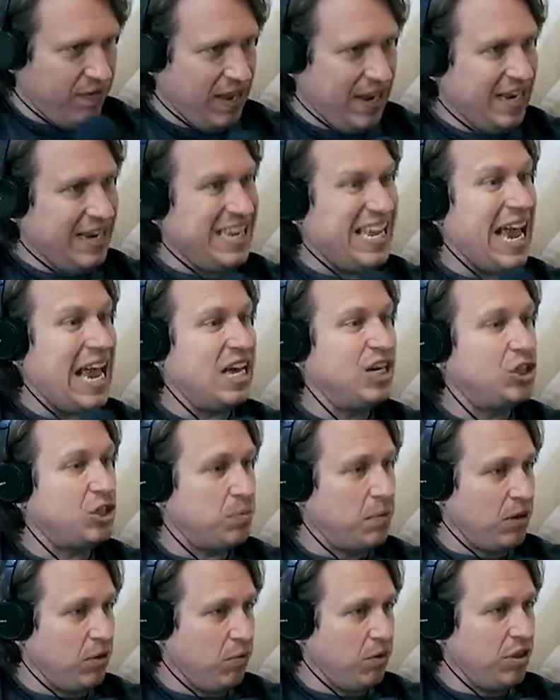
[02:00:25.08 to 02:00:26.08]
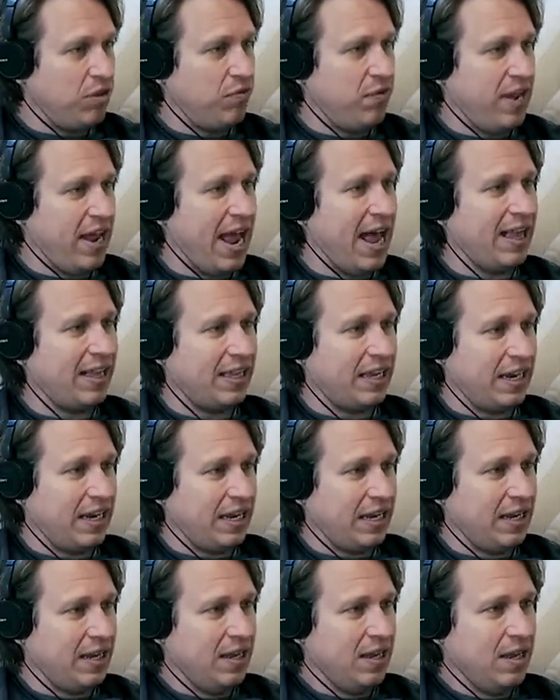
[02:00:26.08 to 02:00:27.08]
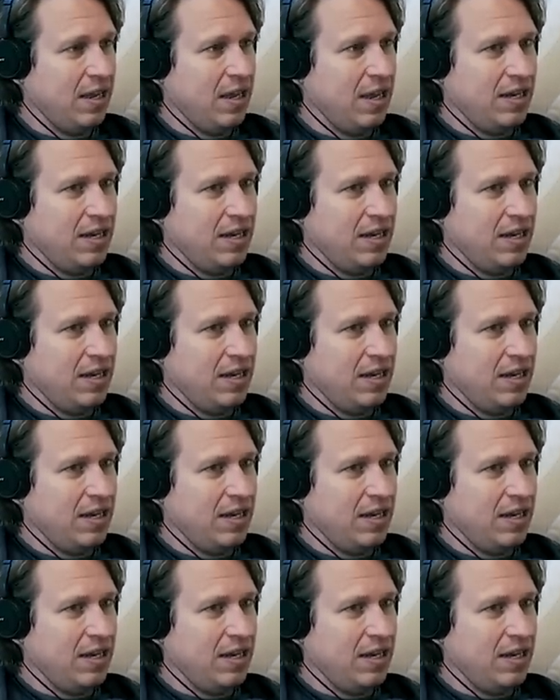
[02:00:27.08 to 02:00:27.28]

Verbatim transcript: yeah. engagement with reality. Yeah.